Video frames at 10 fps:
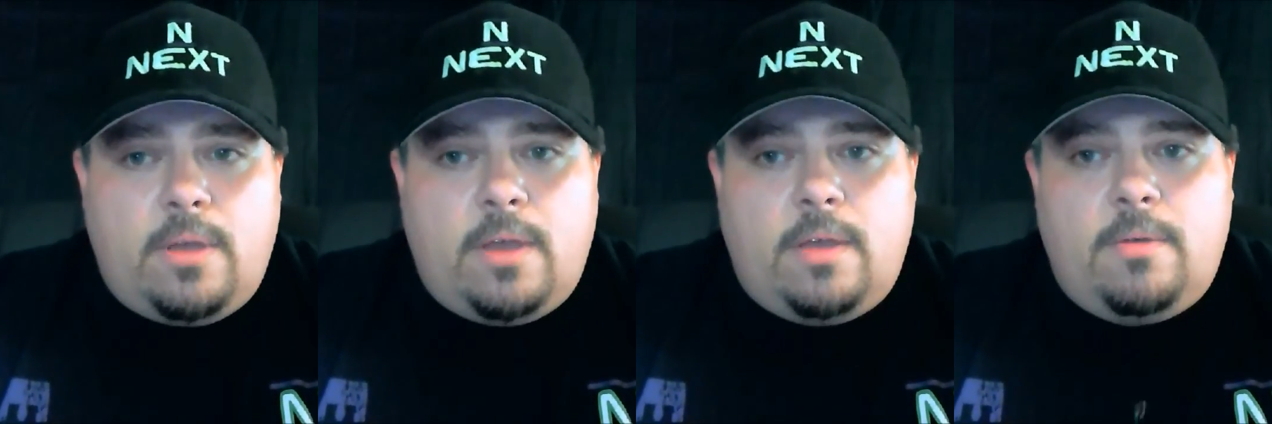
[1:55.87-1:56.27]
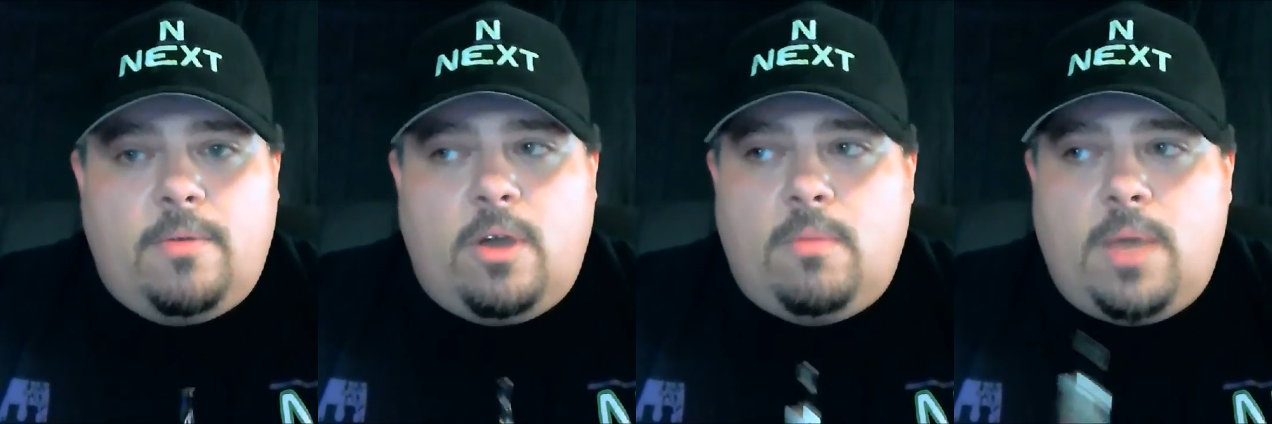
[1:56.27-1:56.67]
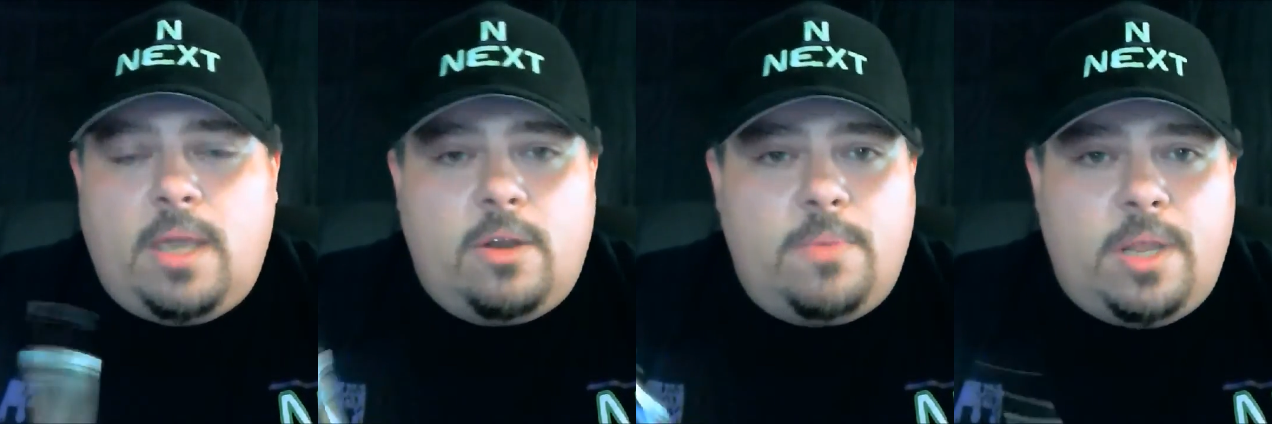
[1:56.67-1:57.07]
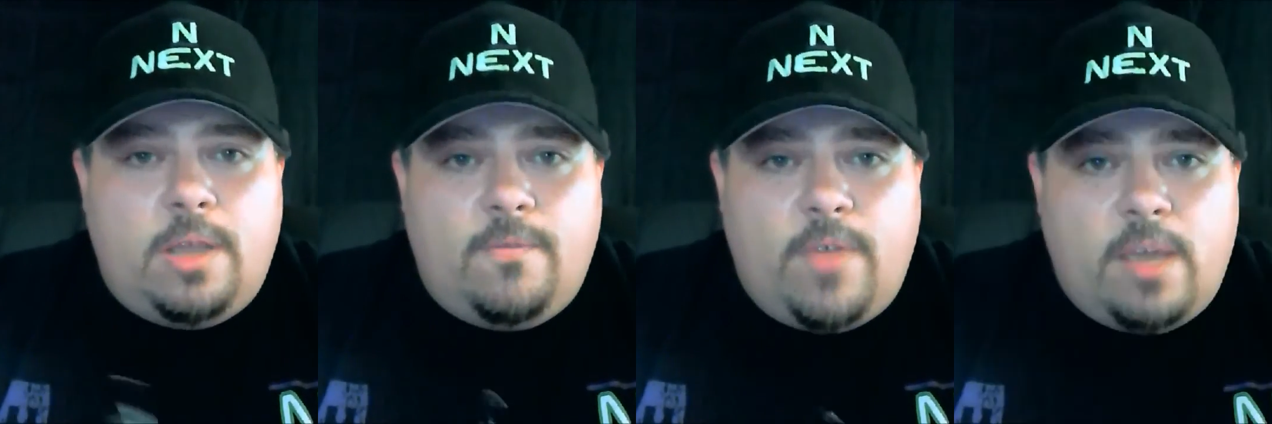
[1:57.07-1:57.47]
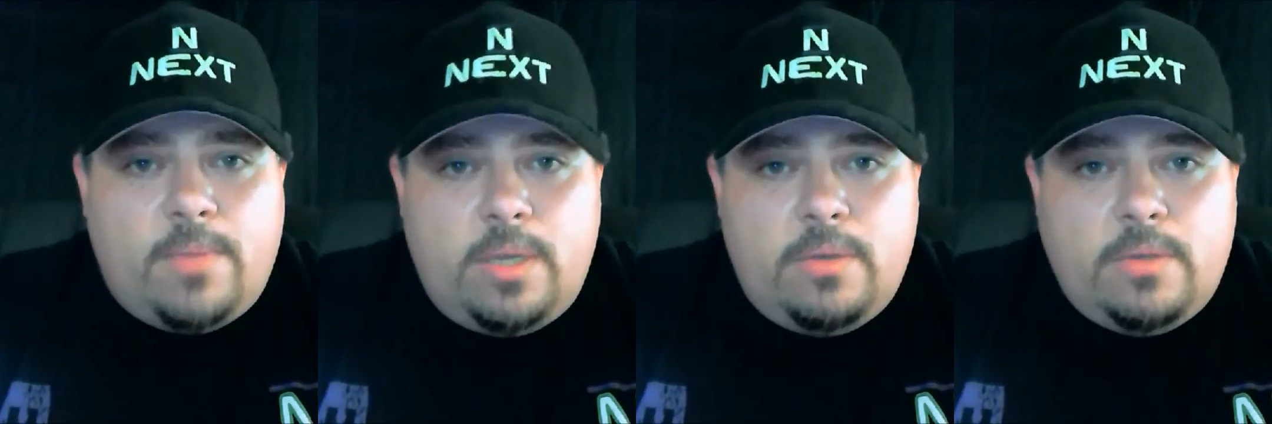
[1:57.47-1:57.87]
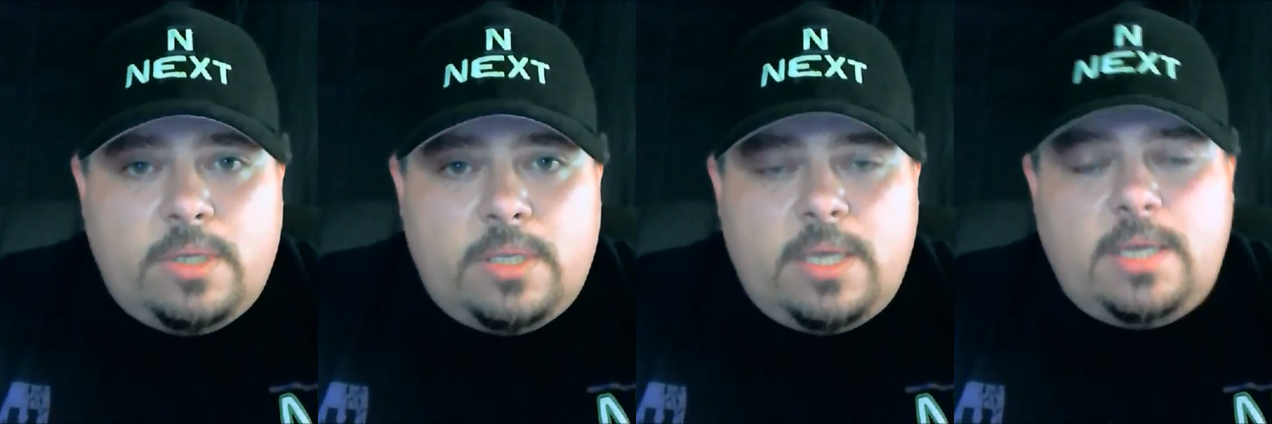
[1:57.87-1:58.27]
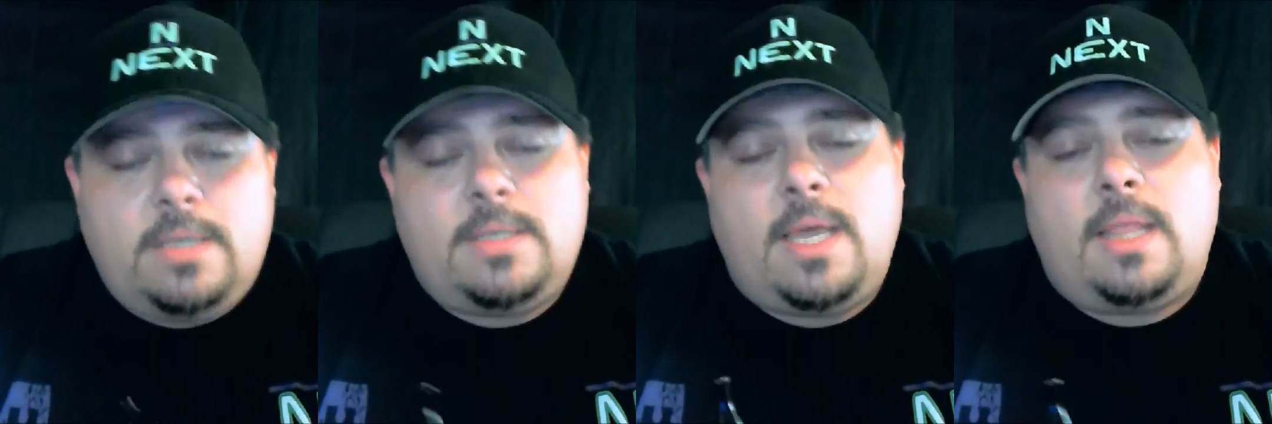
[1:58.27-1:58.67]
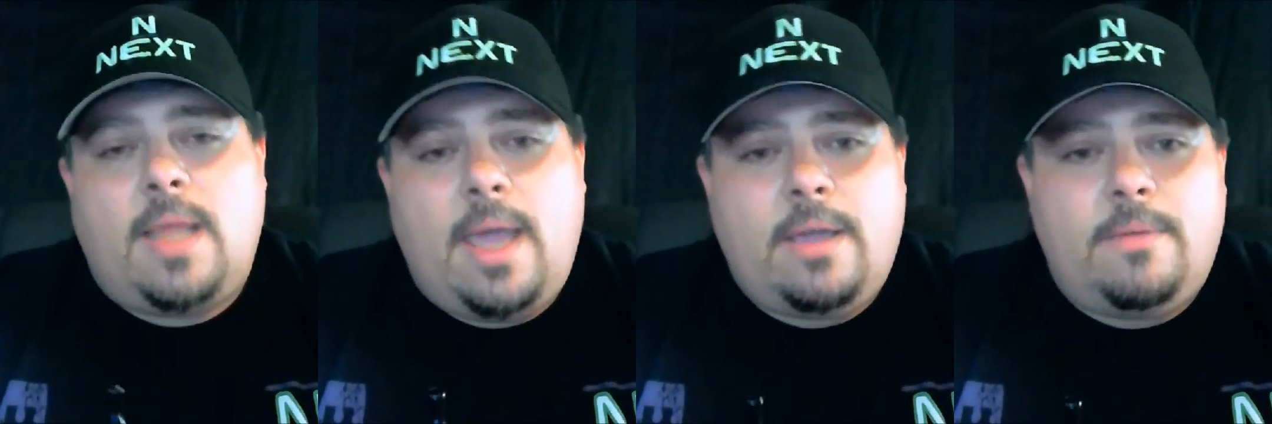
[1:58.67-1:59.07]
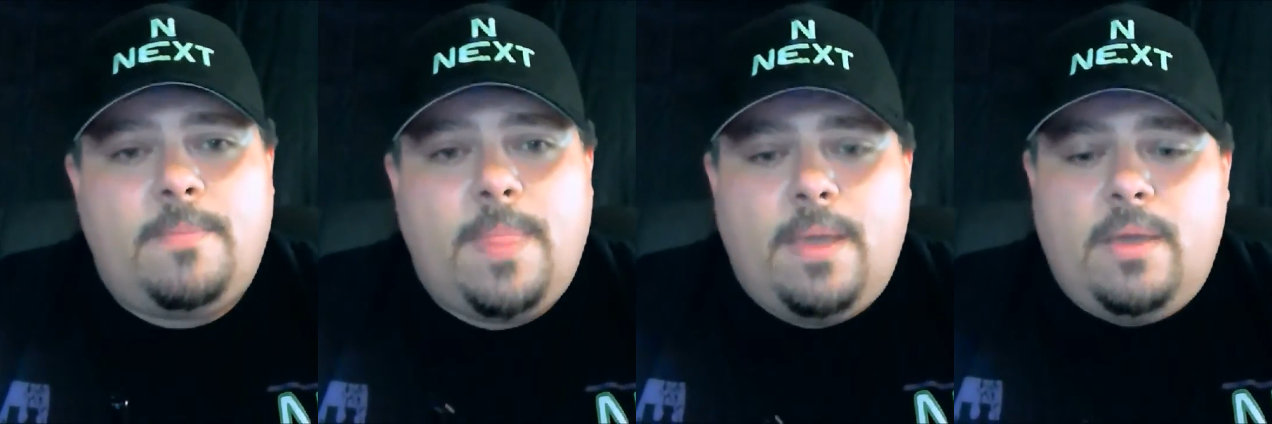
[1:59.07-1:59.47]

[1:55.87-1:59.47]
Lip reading: All my intermediate family uses these. They like them.